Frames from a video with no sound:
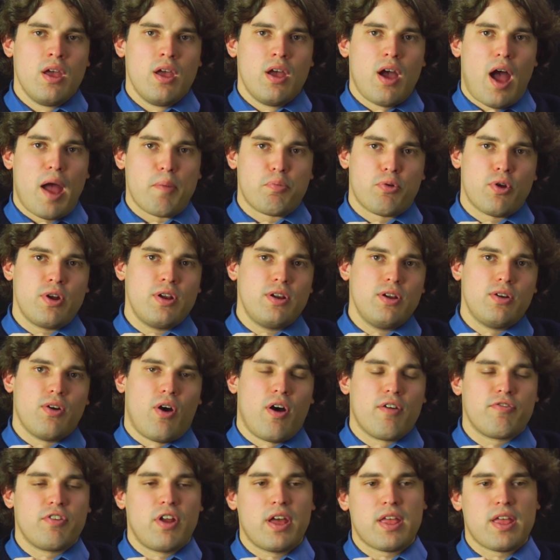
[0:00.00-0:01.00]
I printed it
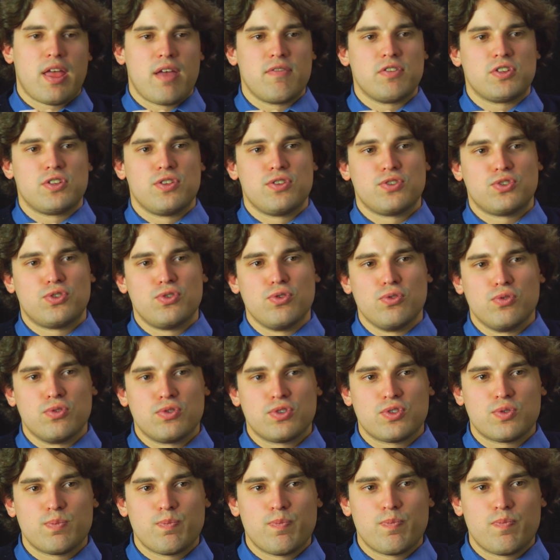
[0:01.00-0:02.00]
off and I gave it to the
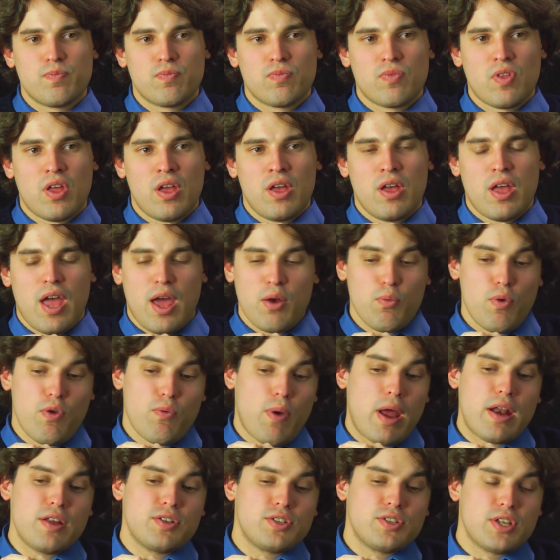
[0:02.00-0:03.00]
students. And we
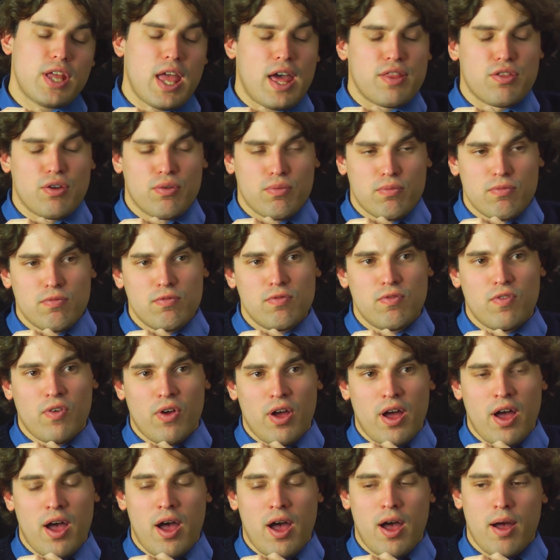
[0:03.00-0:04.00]
read it together.
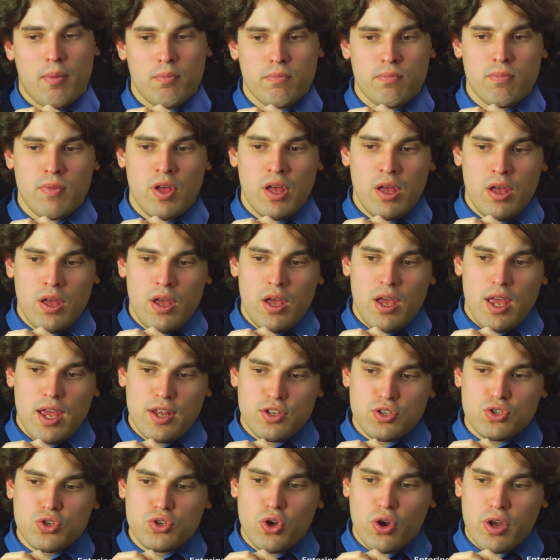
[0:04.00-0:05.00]

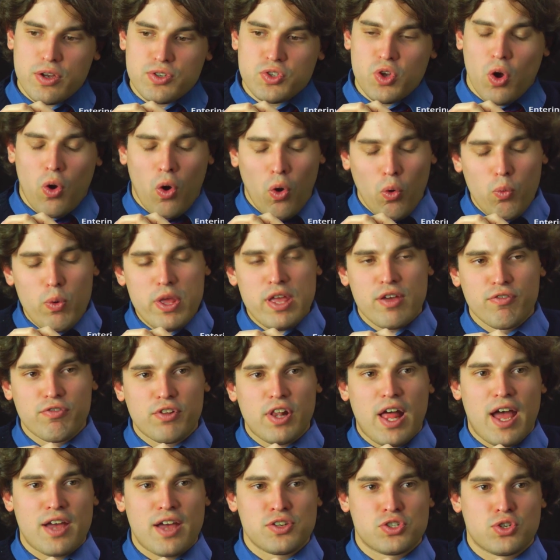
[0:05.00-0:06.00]
It took us a whole week of
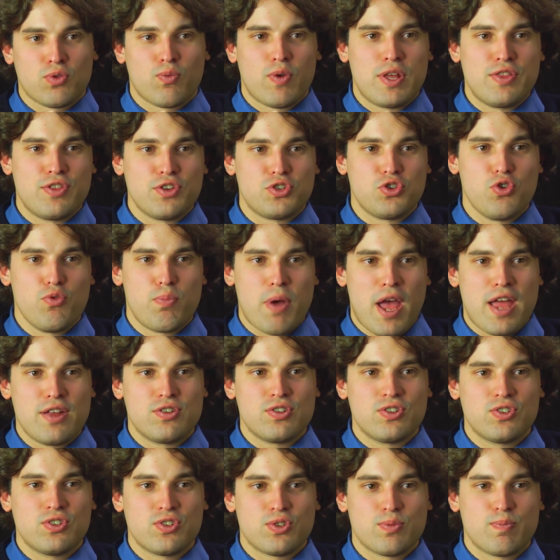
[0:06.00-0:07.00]
class to read the 2
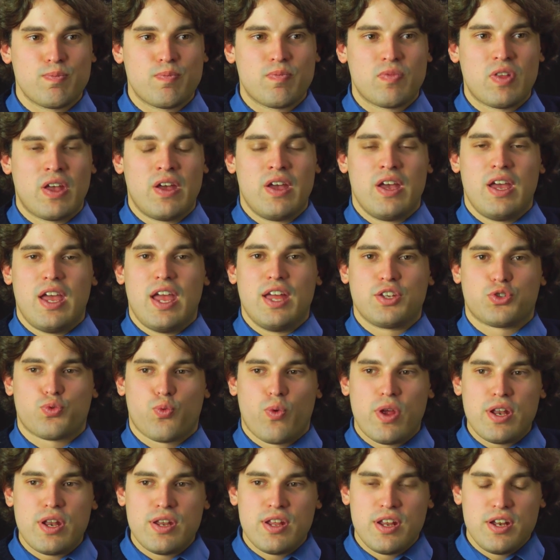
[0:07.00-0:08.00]
pages. It's
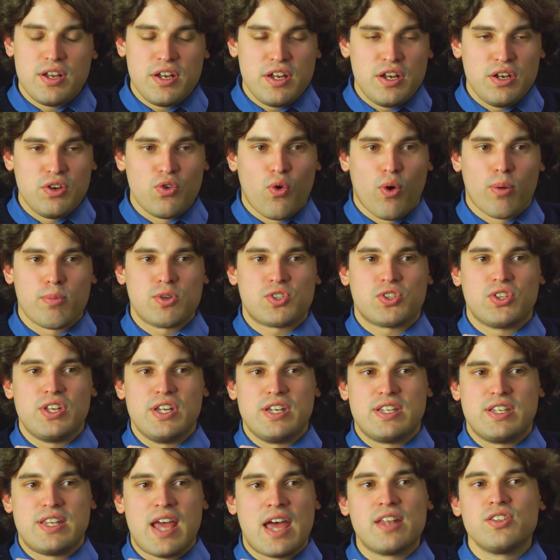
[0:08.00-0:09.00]
written in an enormously
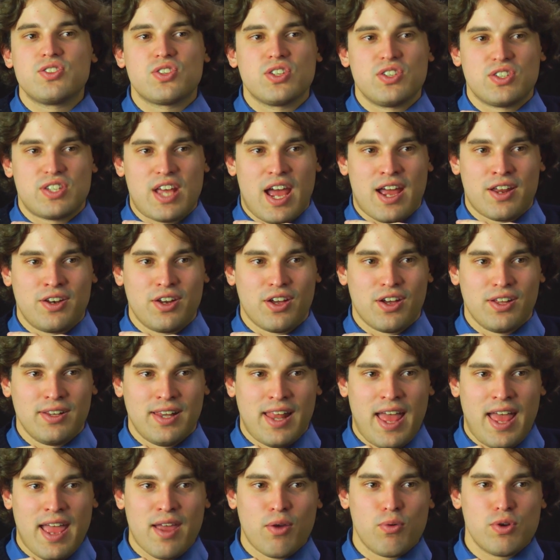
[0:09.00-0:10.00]
dense and technical
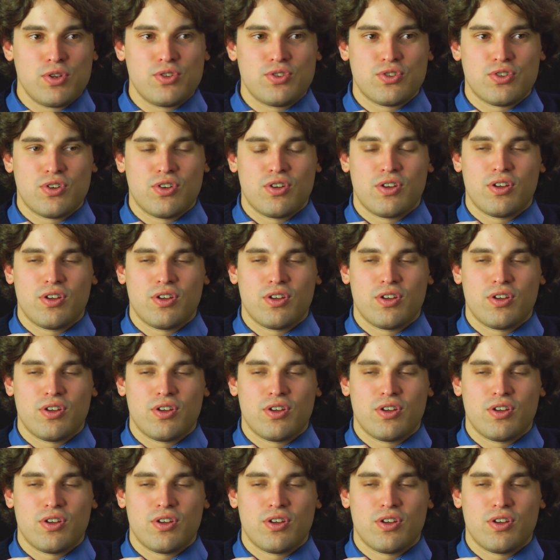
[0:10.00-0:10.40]
language.